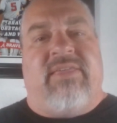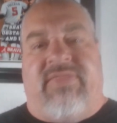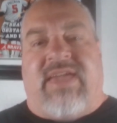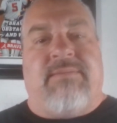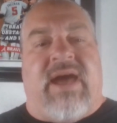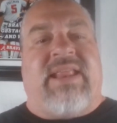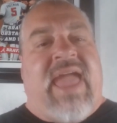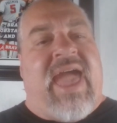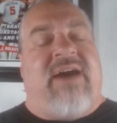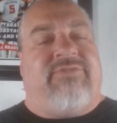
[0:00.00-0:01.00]
they might
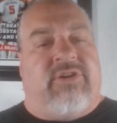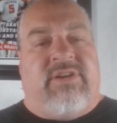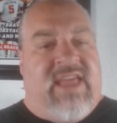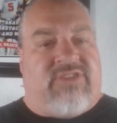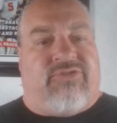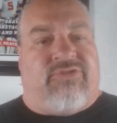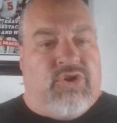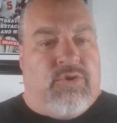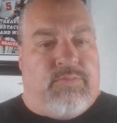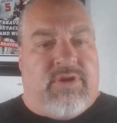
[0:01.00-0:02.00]
have their next
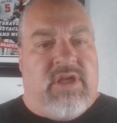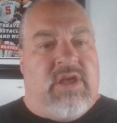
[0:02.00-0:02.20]
group